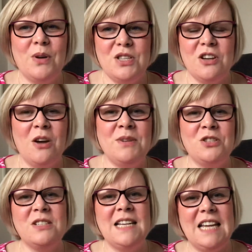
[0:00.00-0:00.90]
time it
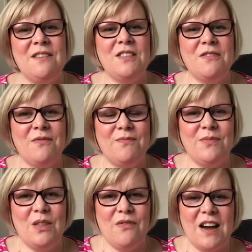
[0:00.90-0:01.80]
does leave
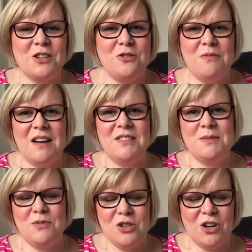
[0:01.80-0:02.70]
the factory where it's
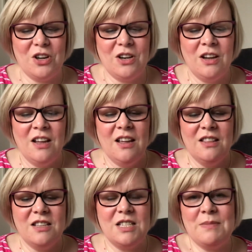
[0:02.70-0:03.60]
done,
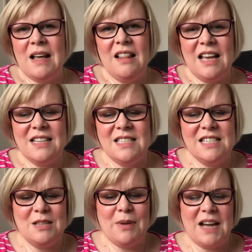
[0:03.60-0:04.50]
the smell has
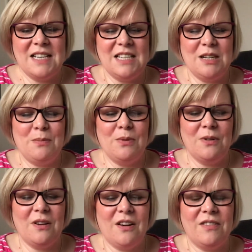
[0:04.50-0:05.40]
dissipated,
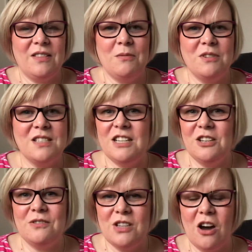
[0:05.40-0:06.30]
but I think there wasn't
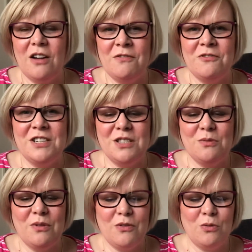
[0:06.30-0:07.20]
enough time for it to
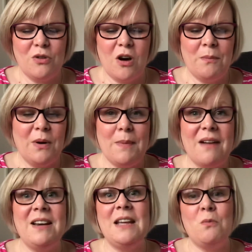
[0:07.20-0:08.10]
have all gone, but
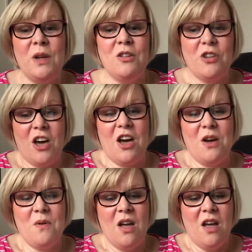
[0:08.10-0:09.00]
apparently it will
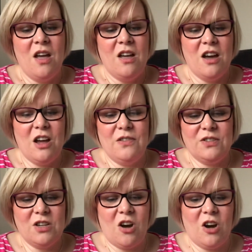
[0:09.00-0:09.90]
go over
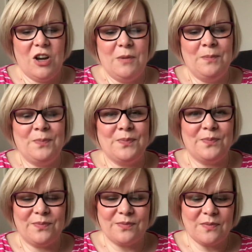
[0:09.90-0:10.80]
time.
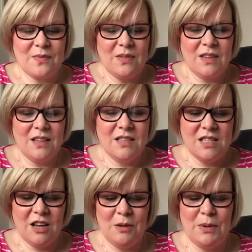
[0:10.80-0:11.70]

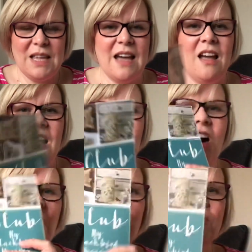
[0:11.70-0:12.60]
So, but yeah,
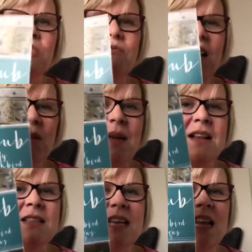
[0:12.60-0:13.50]
I would
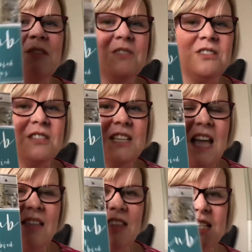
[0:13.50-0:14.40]
recommend anyone to get this